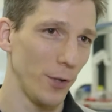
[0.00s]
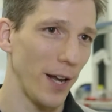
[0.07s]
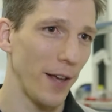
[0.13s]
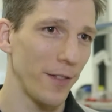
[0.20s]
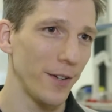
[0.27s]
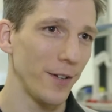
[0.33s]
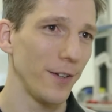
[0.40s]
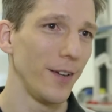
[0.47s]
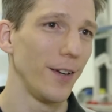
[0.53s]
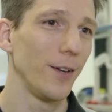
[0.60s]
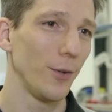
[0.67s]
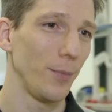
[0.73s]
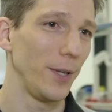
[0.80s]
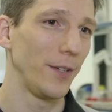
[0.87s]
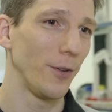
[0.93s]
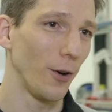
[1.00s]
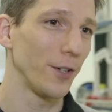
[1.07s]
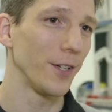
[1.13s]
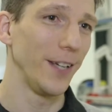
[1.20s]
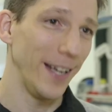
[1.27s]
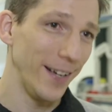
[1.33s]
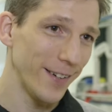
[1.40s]
together, to be taught
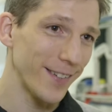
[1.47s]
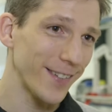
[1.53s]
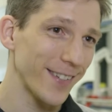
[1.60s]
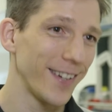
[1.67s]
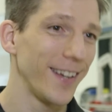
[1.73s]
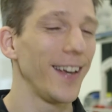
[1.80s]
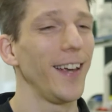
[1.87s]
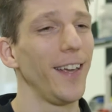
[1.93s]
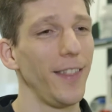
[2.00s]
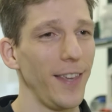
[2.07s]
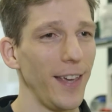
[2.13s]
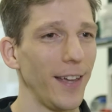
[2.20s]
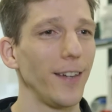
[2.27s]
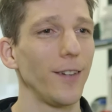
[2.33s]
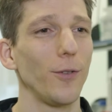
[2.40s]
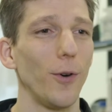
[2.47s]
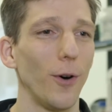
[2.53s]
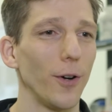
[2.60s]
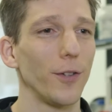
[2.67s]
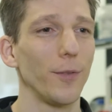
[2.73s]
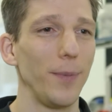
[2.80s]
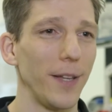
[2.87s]
in English, in the end to
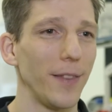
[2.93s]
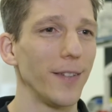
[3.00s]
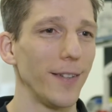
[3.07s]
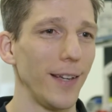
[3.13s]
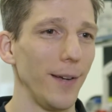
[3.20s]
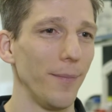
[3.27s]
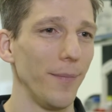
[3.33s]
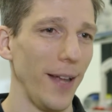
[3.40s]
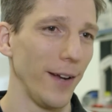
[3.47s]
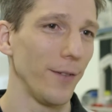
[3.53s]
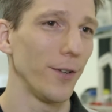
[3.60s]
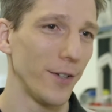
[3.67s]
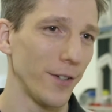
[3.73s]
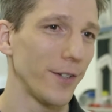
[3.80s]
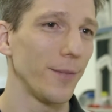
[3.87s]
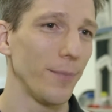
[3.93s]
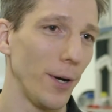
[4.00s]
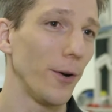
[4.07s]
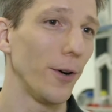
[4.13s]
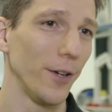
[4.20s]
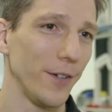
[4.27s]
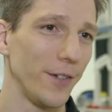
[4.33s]
all speak the same language,
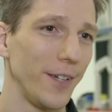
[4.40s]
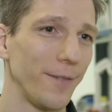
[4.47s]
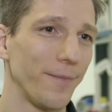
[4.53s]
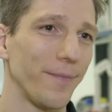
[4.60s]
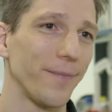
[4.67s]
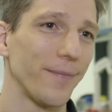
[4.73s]
biology.